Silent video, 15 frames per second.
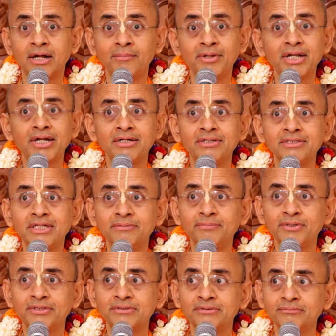American
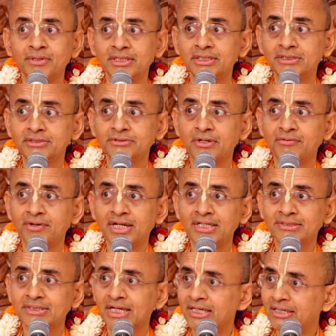disciples, Matajis are
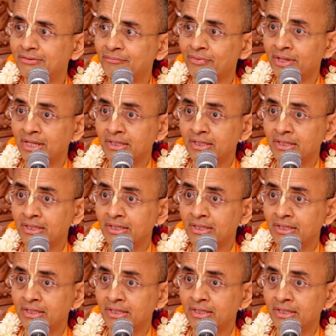wearing saris.